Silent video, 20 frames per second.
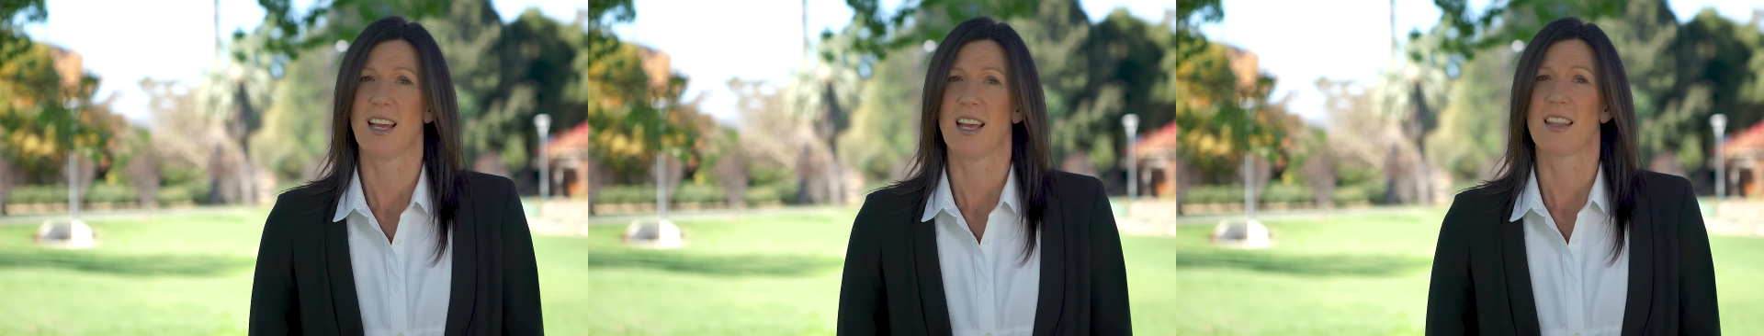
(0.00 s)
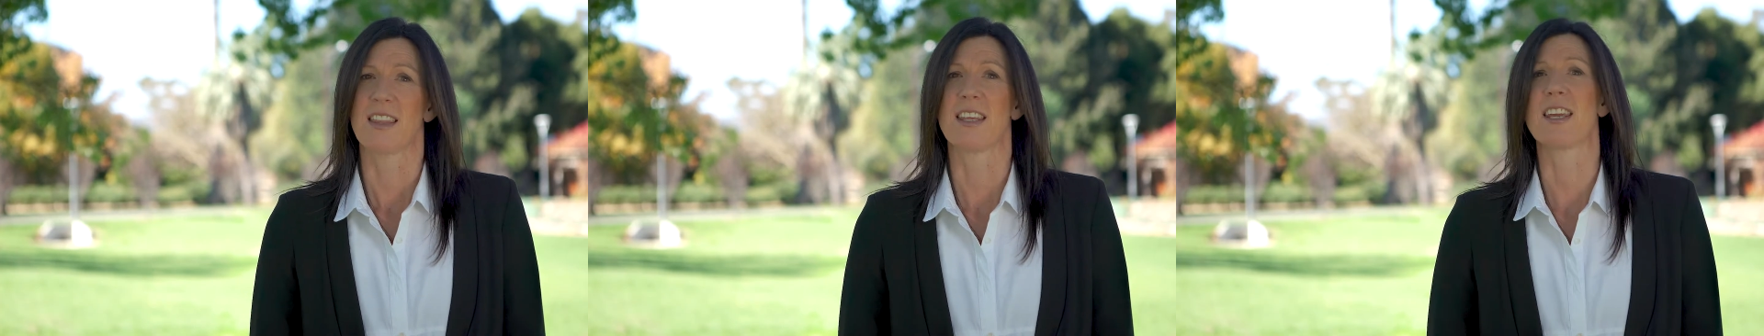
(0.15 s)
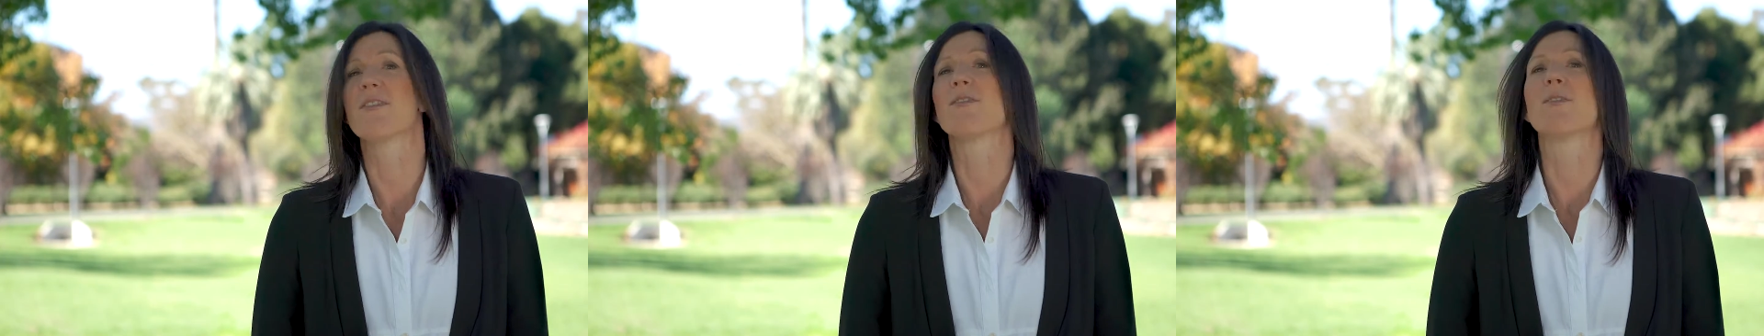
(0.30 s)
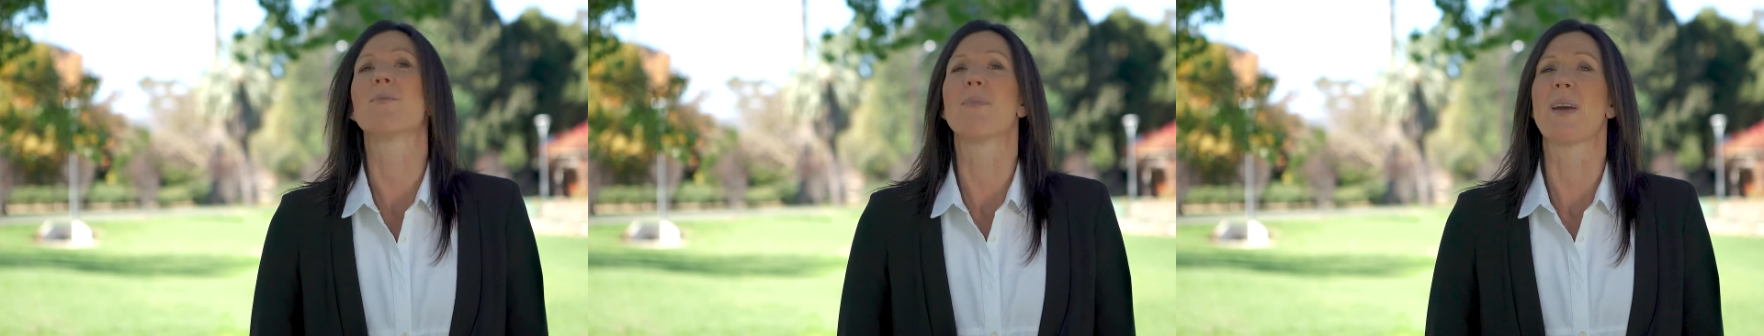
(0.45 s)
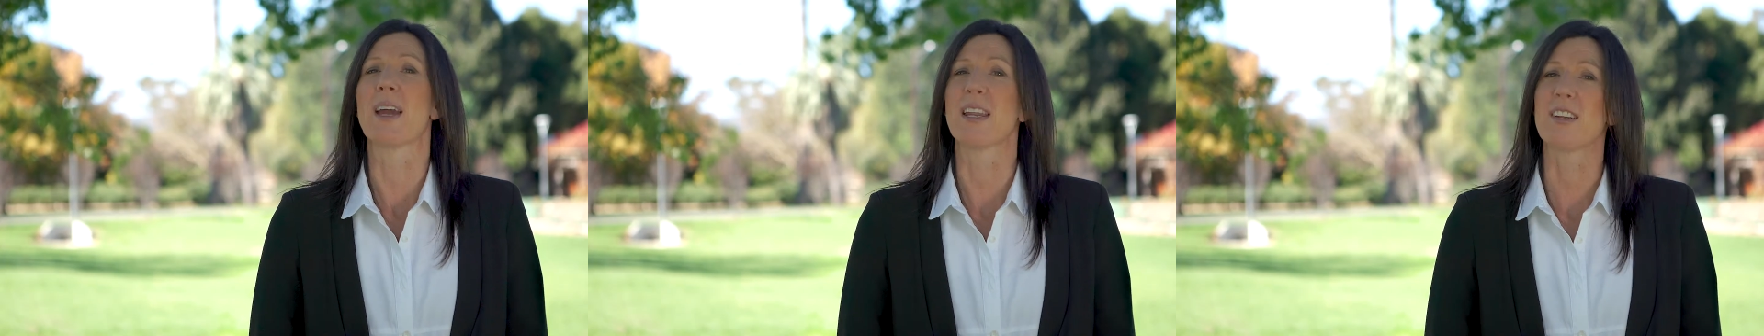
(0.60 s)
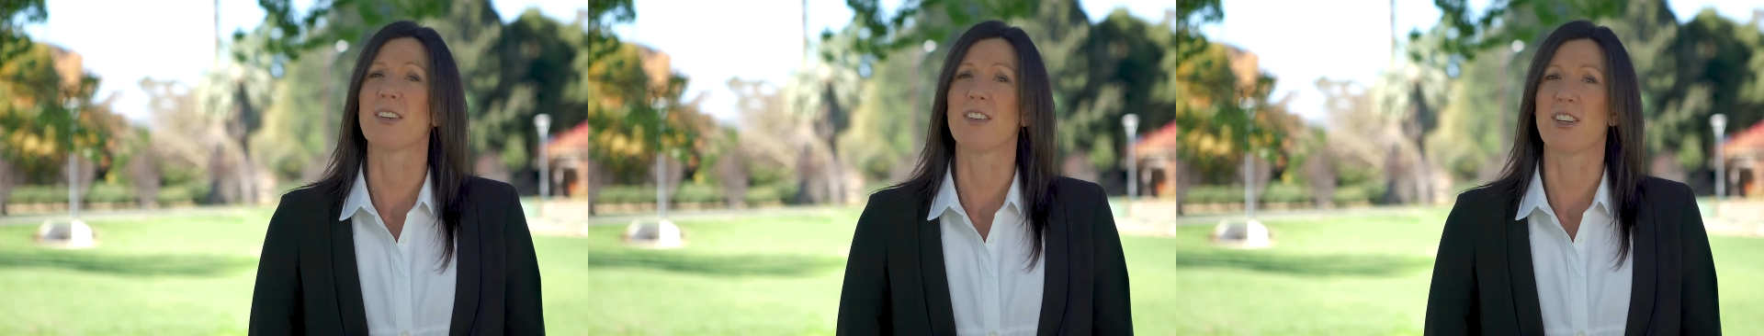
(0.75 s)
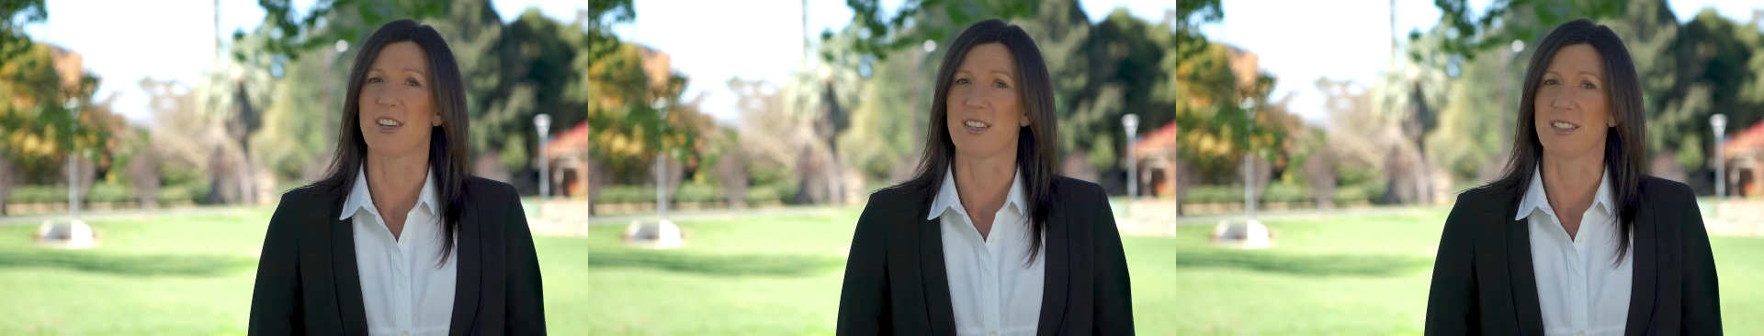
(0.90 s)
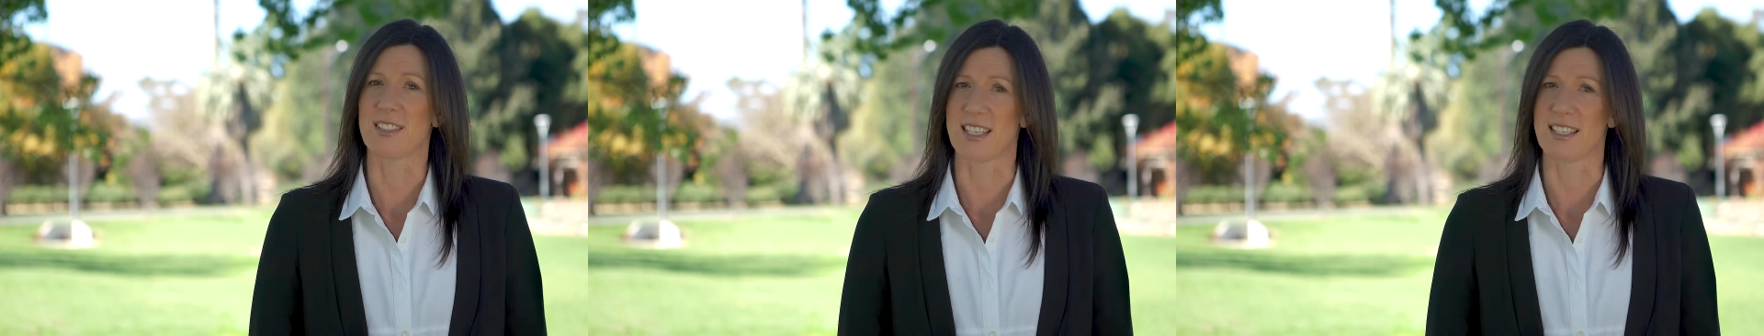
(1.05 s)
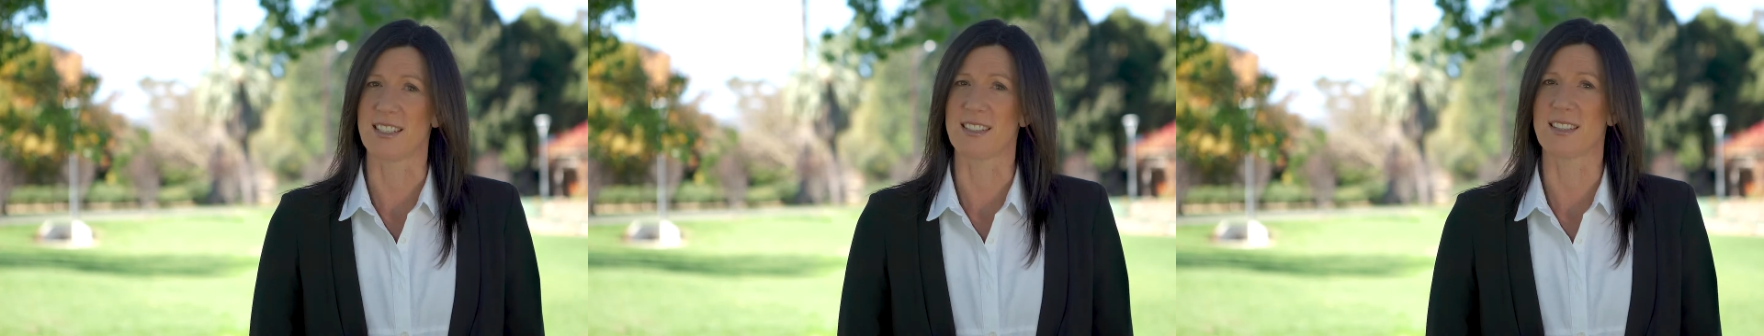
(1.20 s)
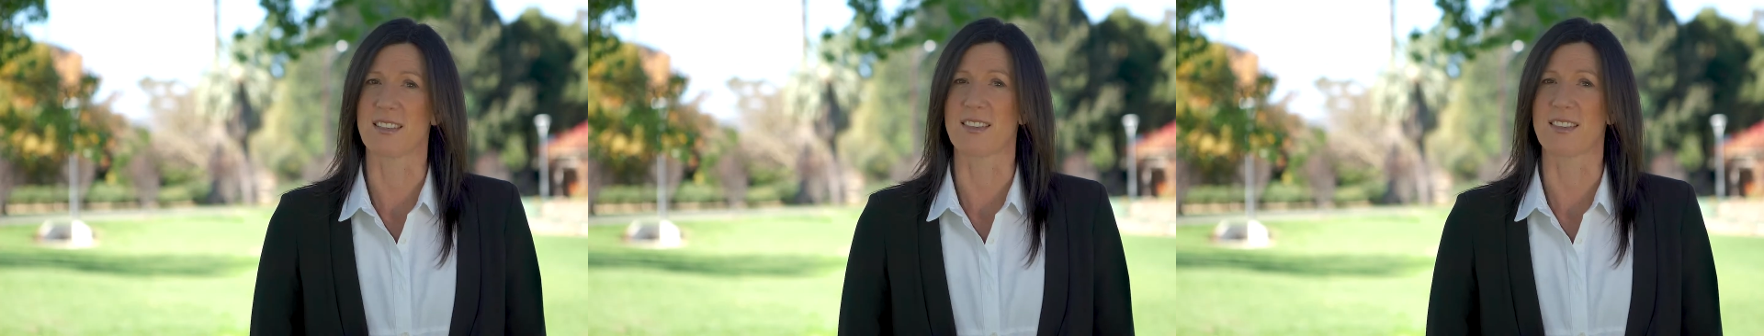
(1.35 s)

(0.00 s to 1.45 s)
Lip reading: The even better news is